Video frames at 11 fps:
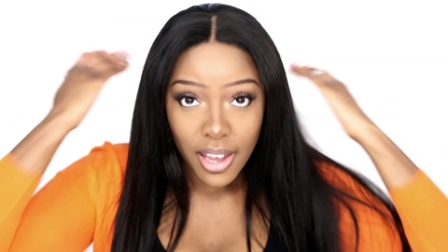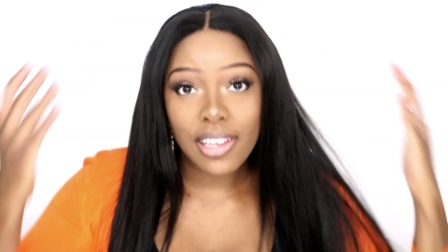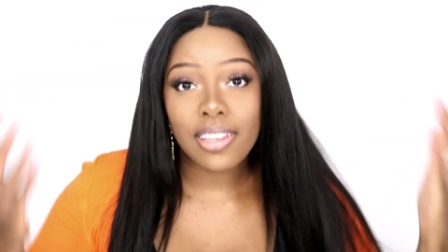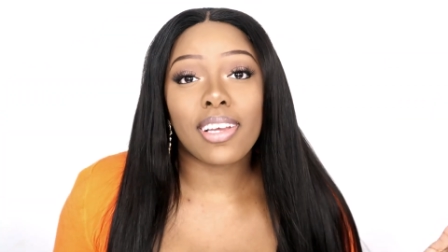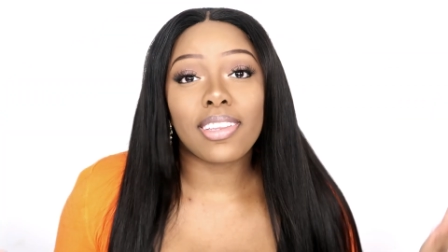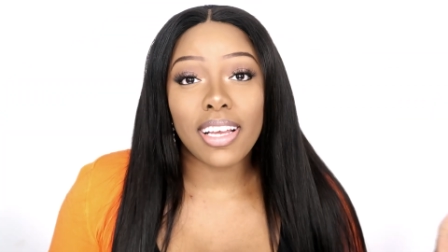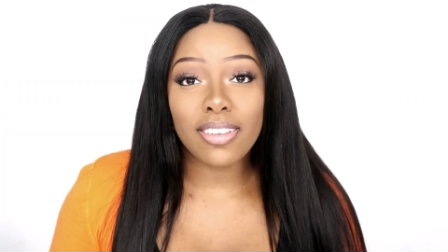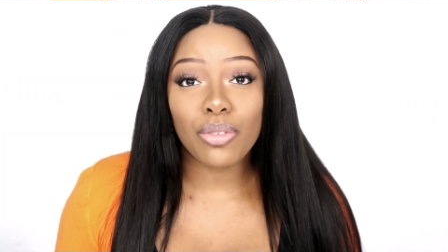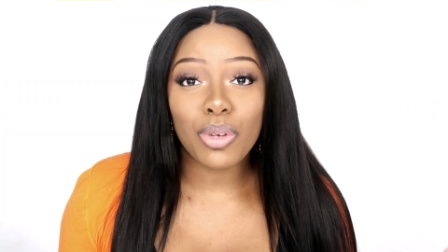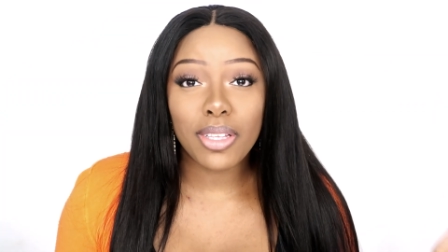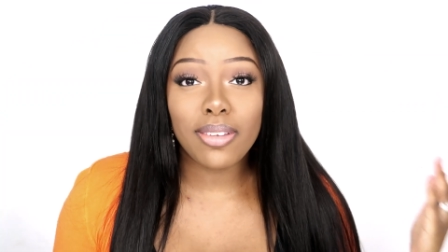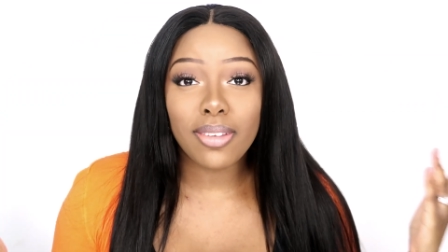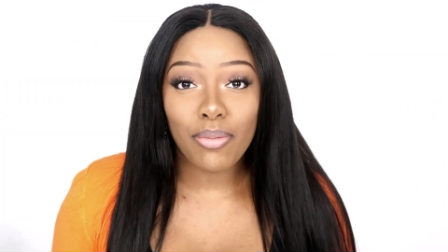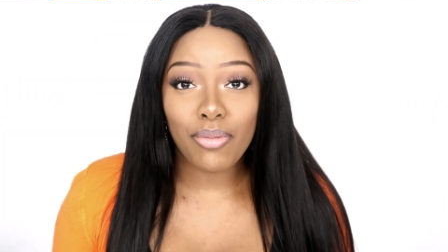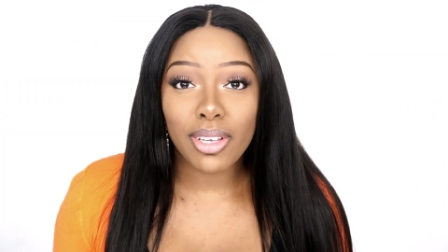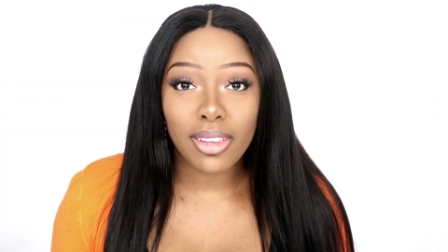and that's really
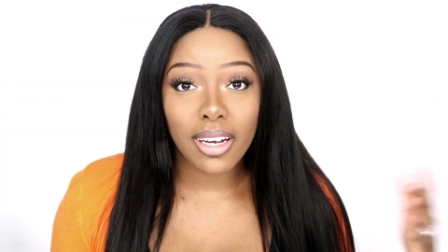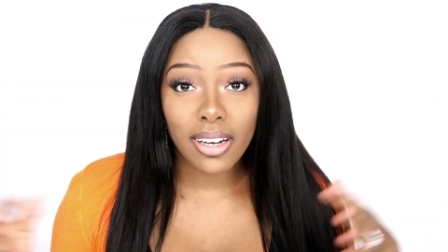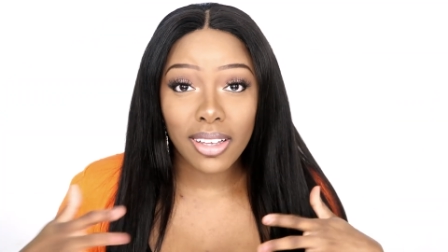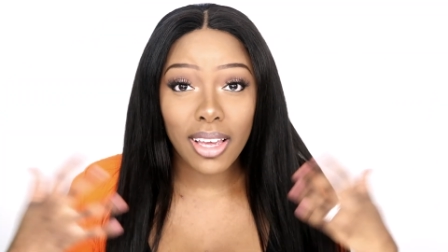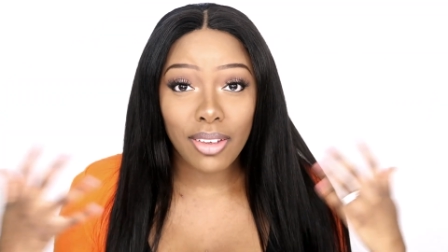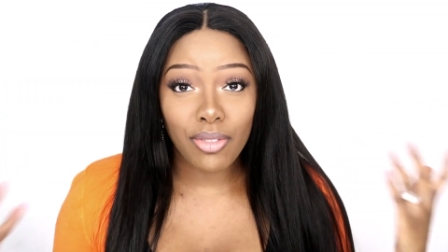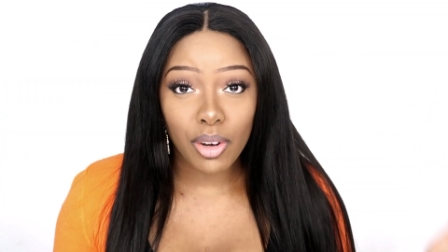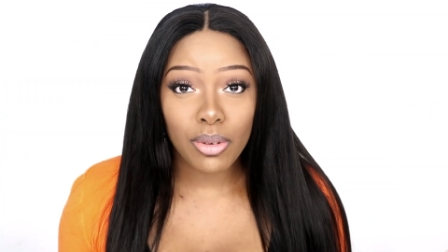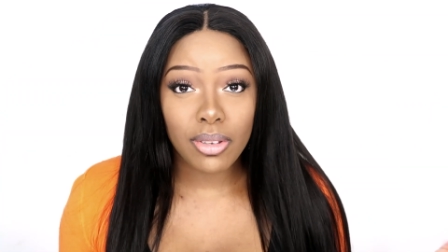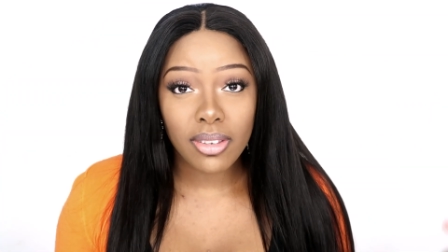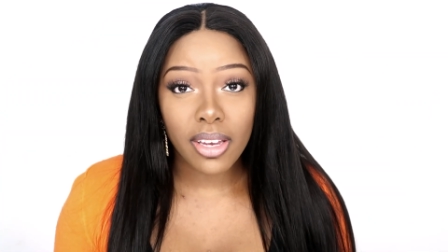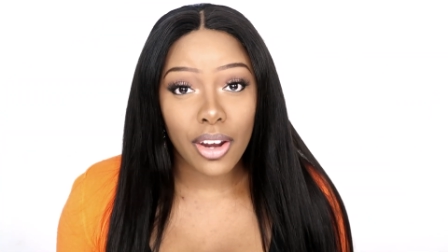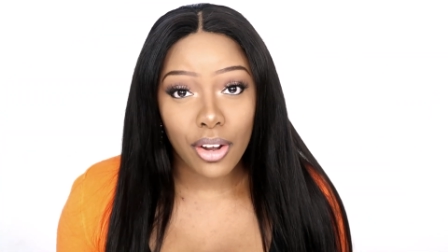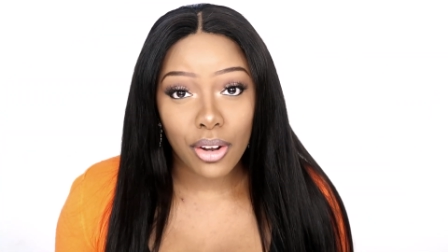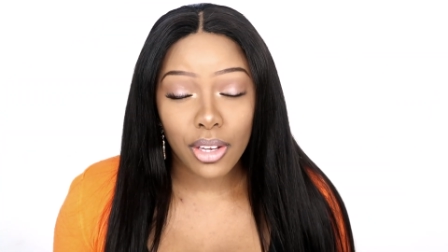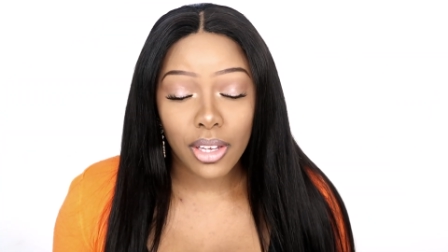something that I get very
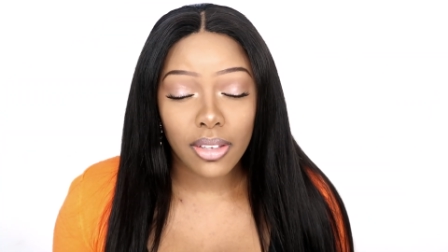scared.